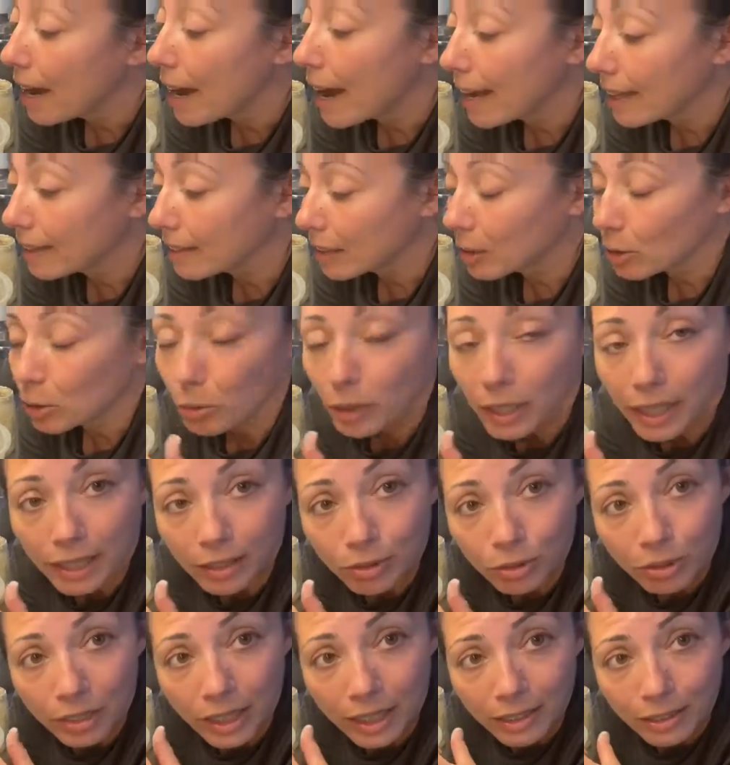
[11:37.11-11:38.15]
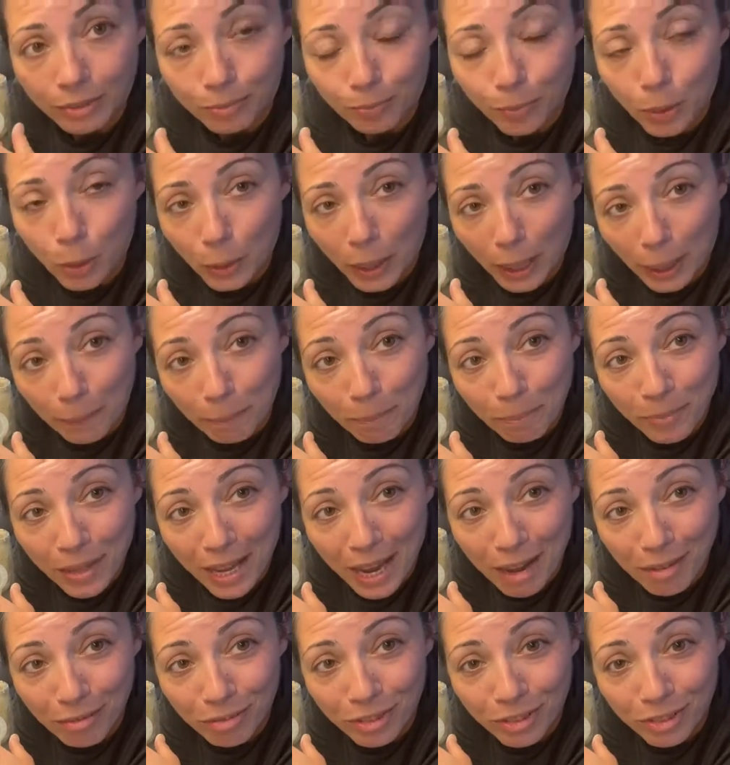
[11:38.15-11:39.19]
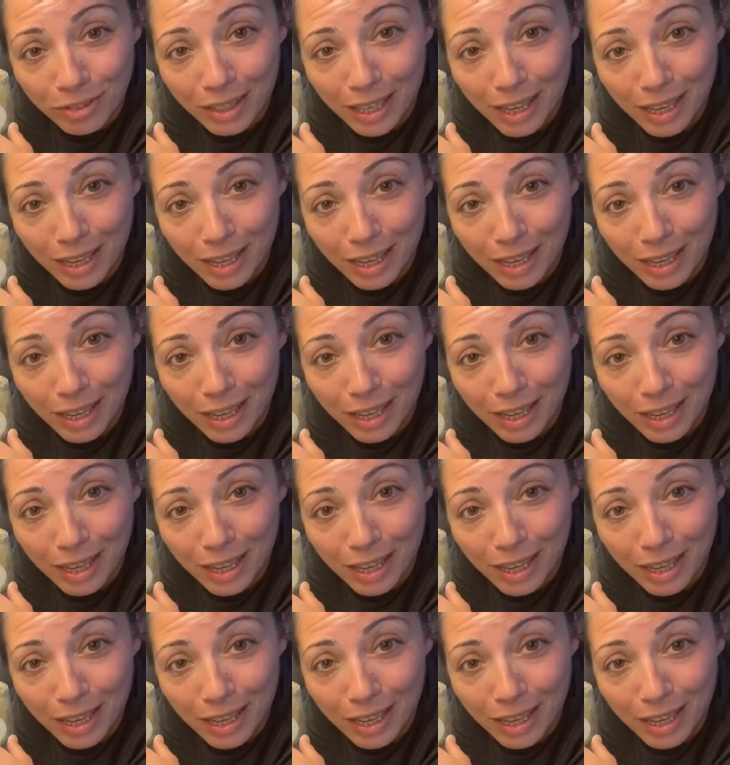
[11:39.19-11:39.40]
And I'll do again tonight. Okay, have